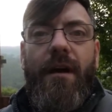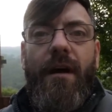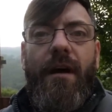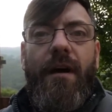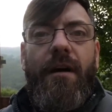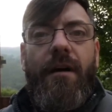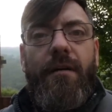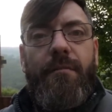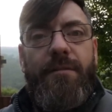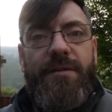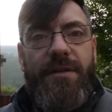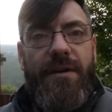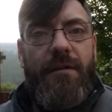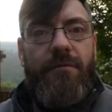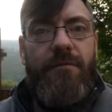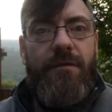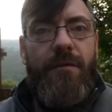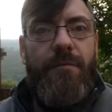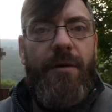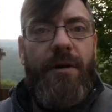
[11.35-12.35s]
I'm
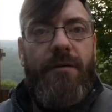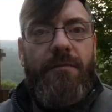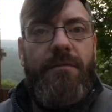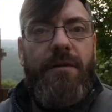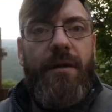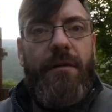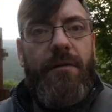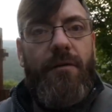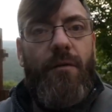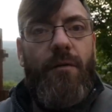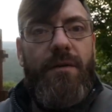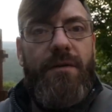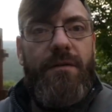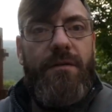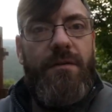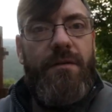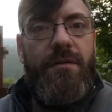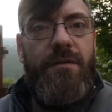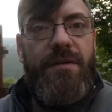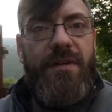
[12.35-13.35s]
snouting about and going
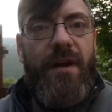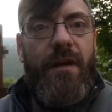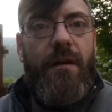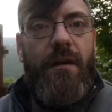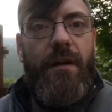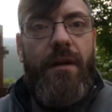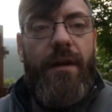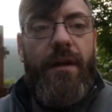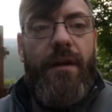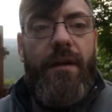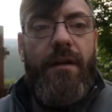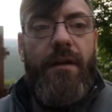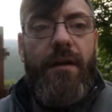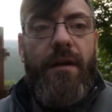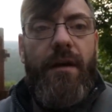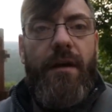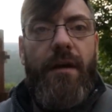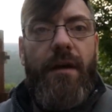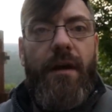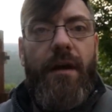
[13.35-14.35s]
to sell in
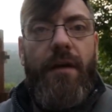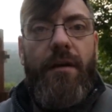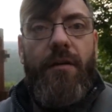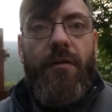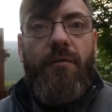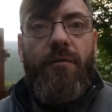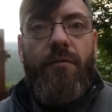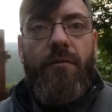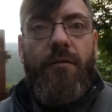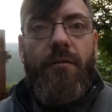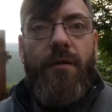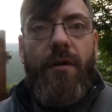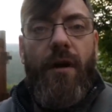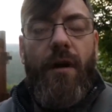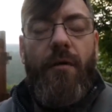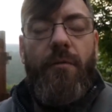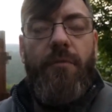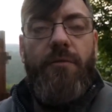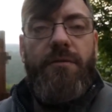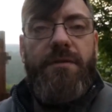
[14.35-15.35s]
a new
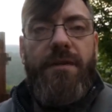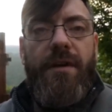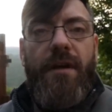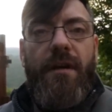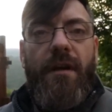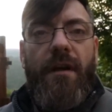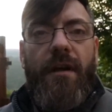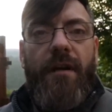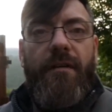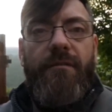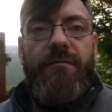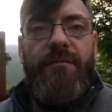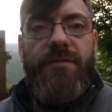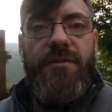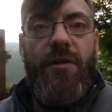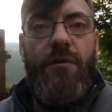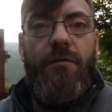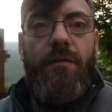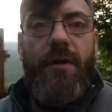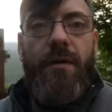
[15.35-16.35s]
car boot sale. I haven't
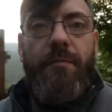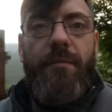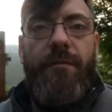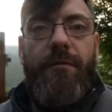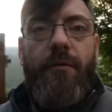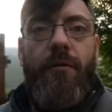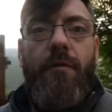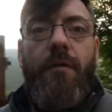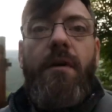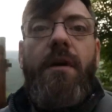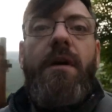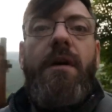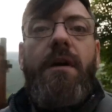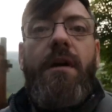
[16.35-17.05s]
sold that before.